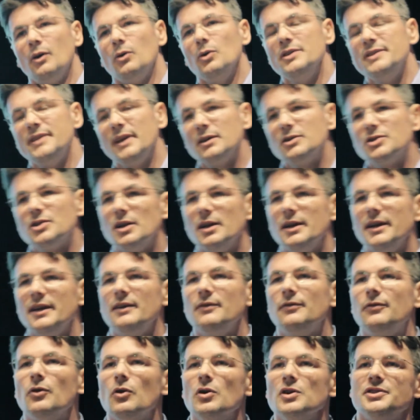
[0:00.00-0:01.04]
who is actually
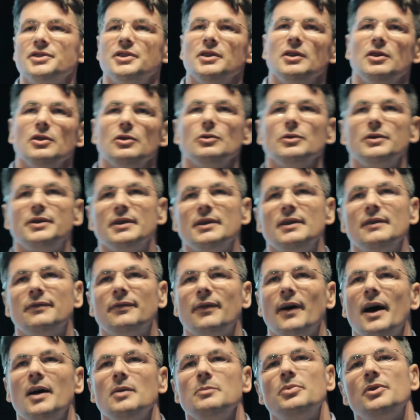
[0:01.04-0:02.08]
forcing you to
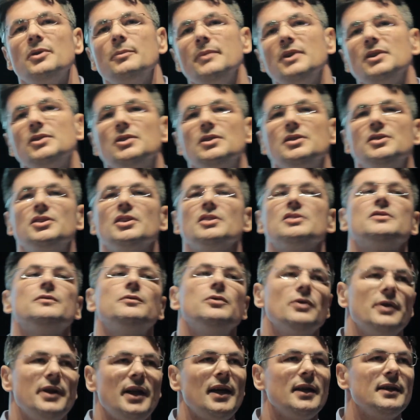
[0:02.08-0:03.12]
define permission just
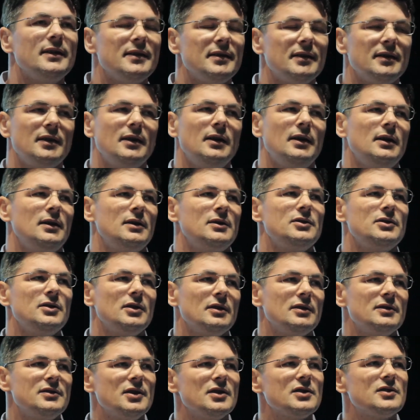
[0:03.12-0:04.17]
for that
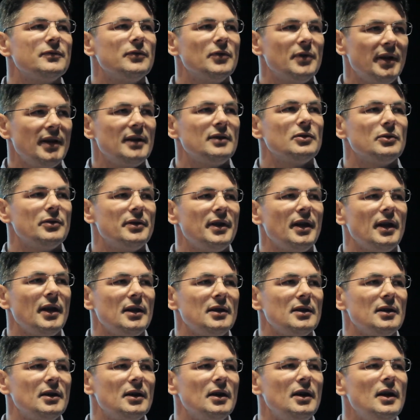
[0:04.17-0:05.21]

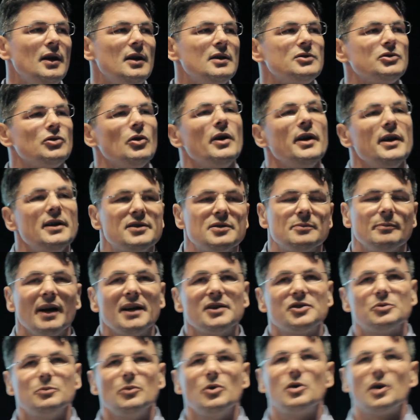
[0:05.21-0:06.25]
container. So it's
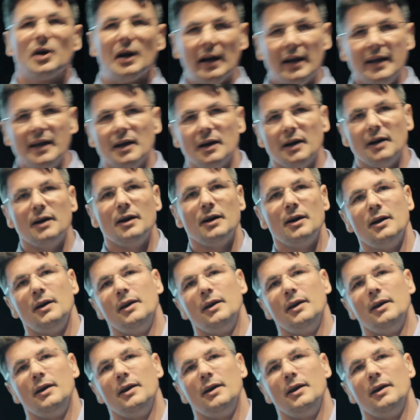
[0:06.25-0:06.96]
much more clear,